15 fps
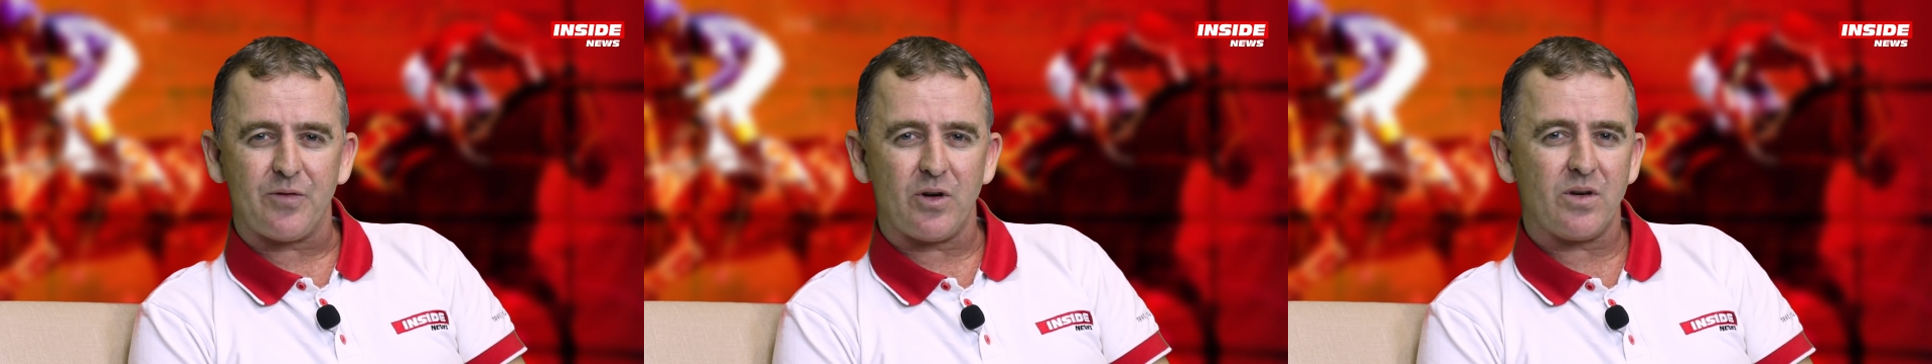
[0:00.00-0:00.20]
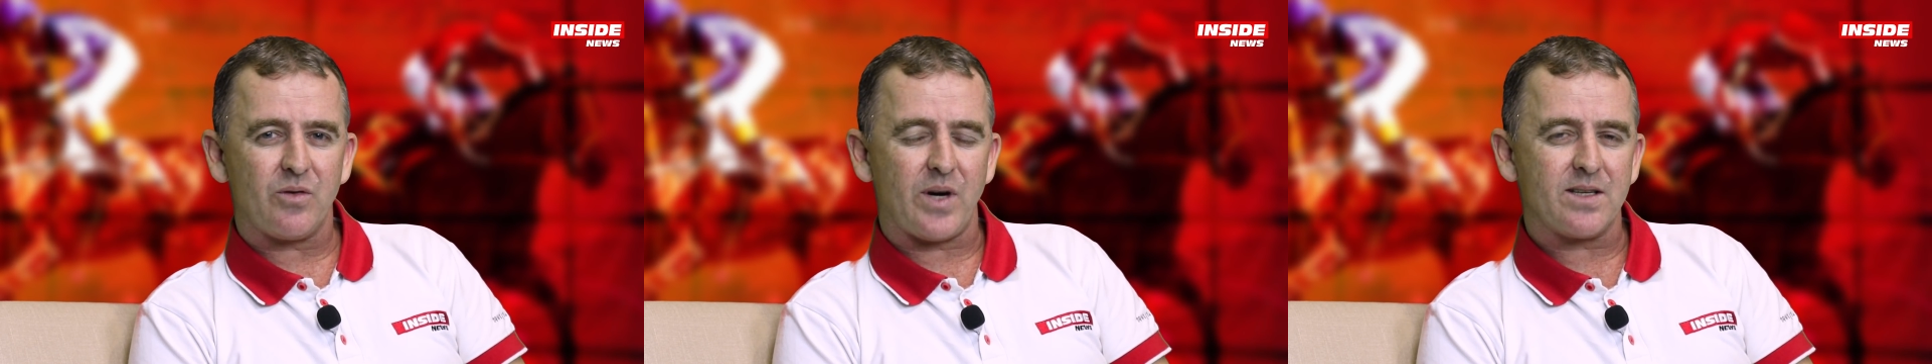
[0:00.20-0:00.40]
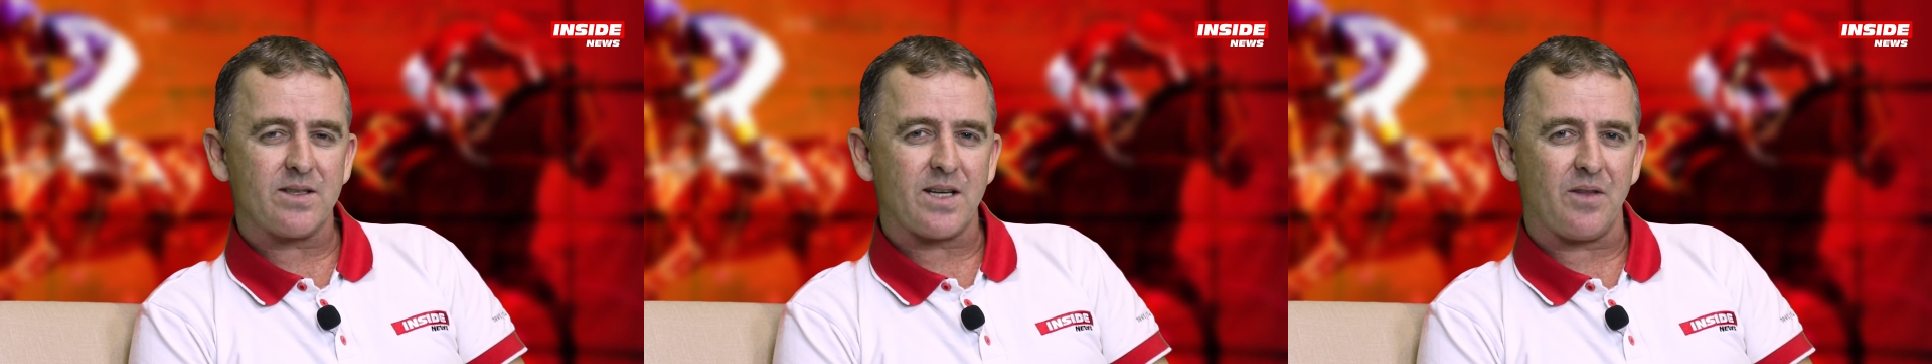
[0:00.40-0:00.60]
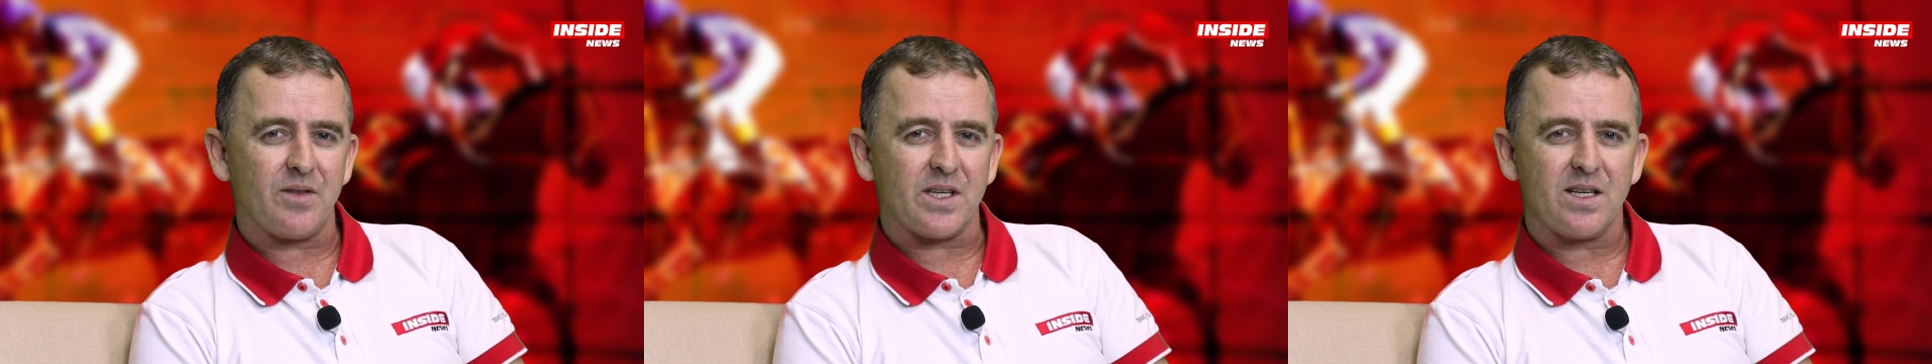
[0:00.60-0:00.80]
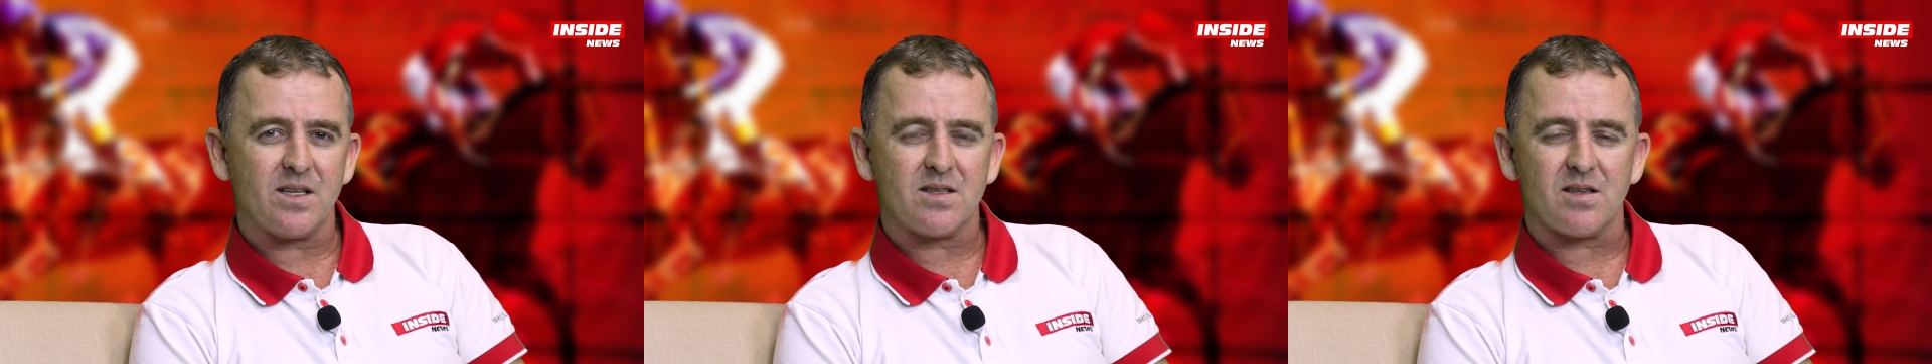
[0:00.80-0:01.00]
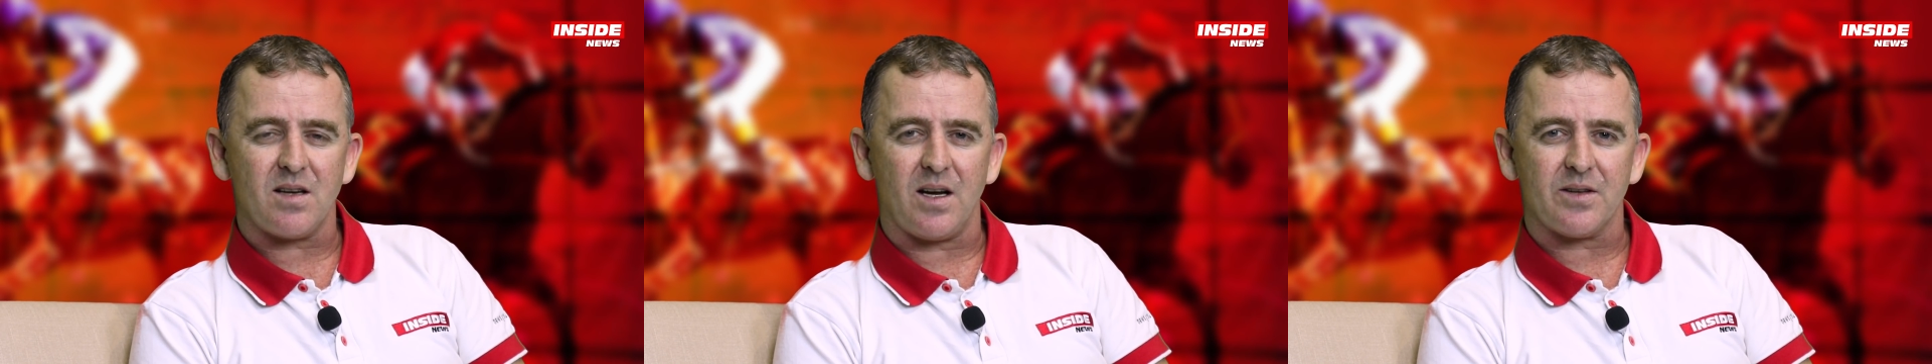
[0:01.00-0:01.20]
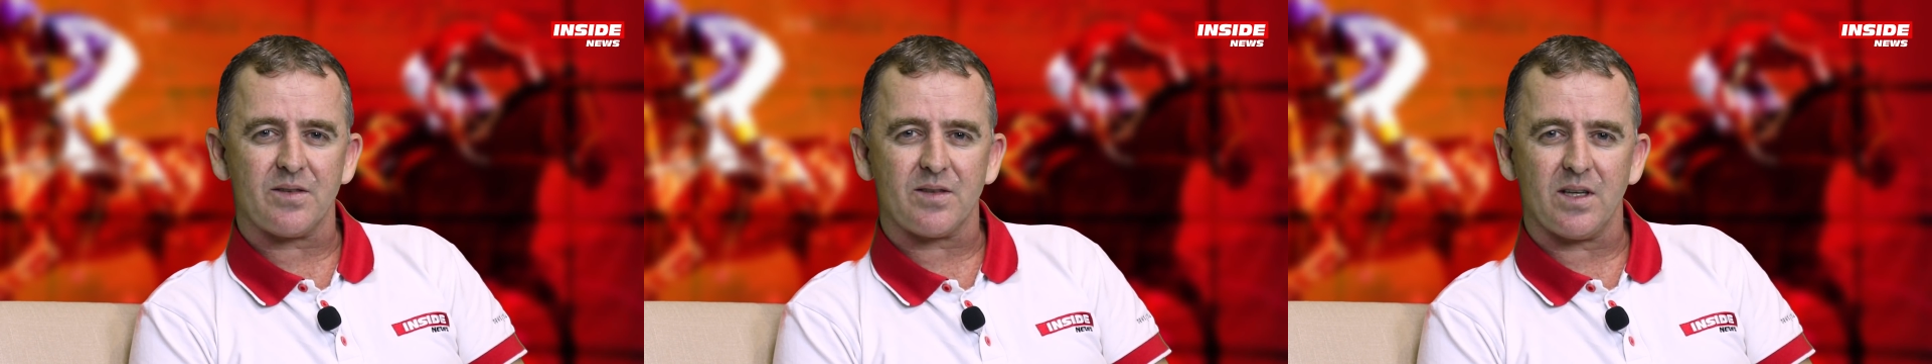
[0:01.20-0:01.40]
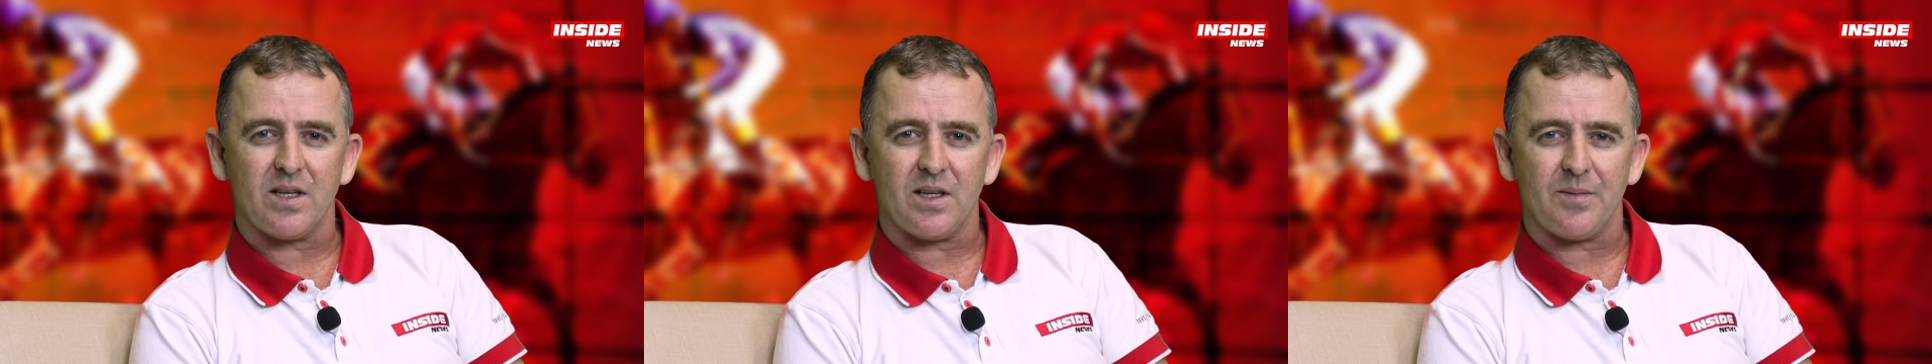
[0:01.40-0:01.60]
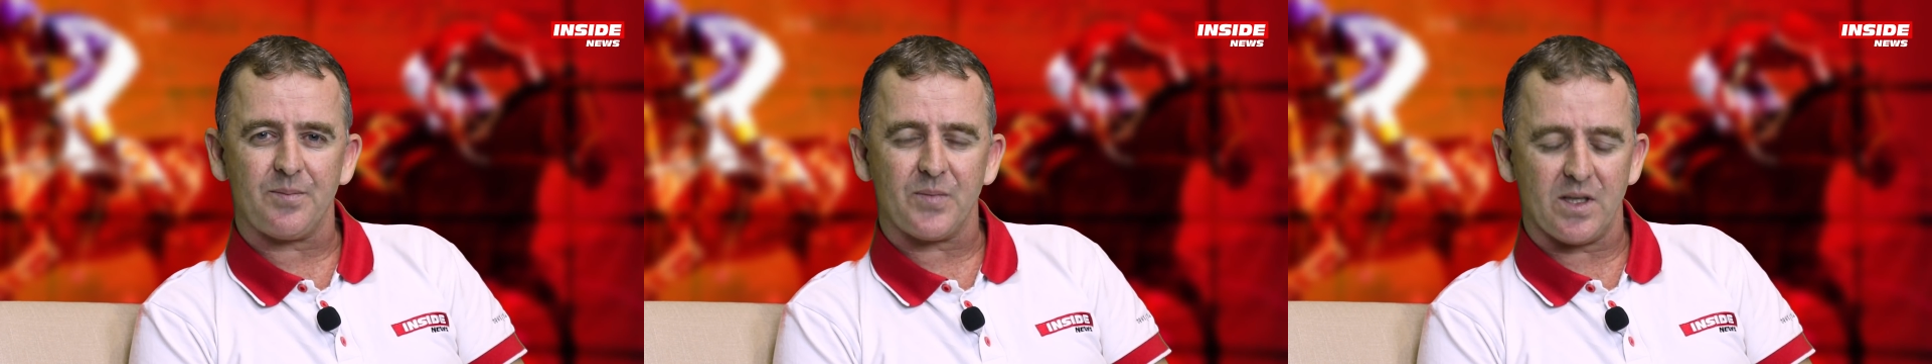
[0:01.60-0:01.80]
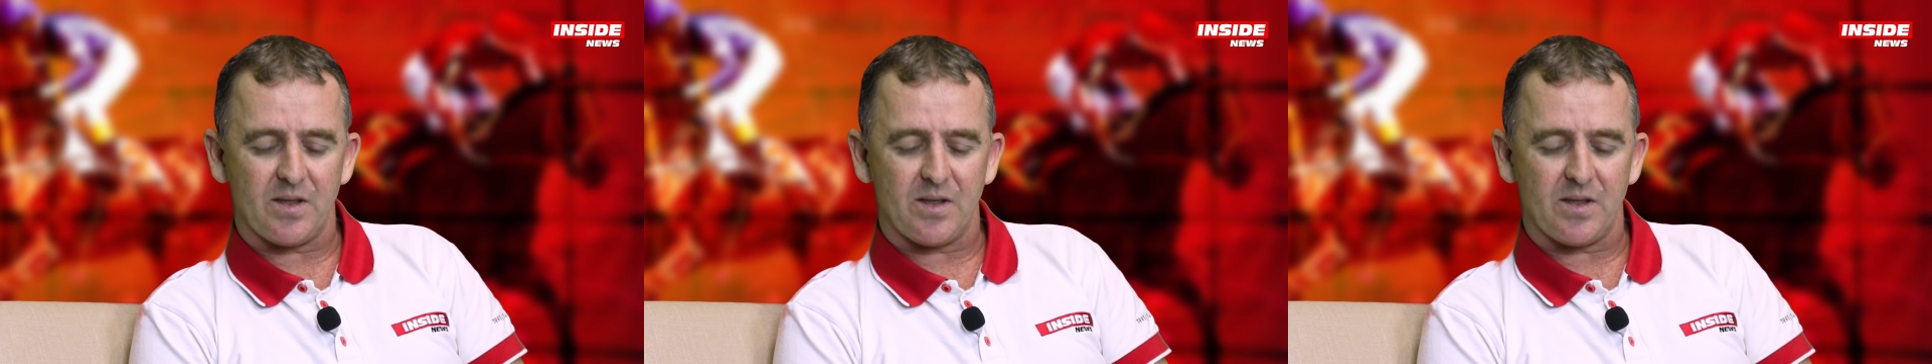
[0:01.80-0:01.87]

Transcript: He went for a run down the inside